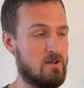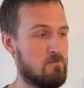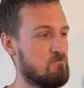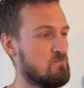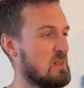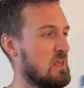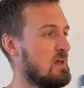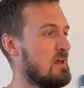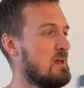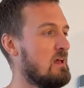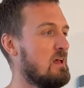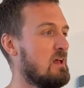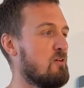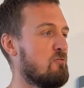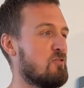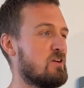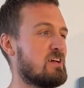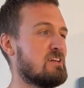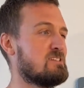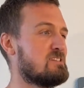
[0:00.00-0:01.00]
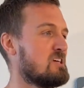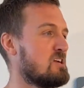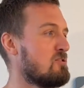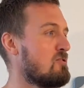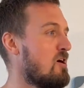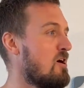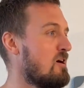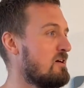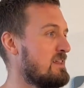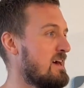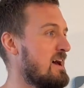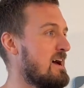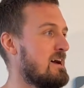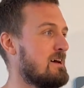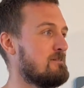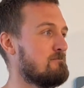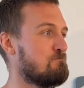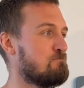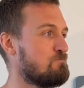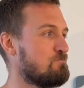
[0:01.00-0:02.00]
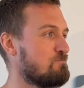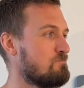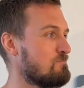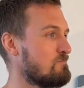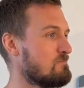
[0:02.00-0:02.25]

If we consider all that,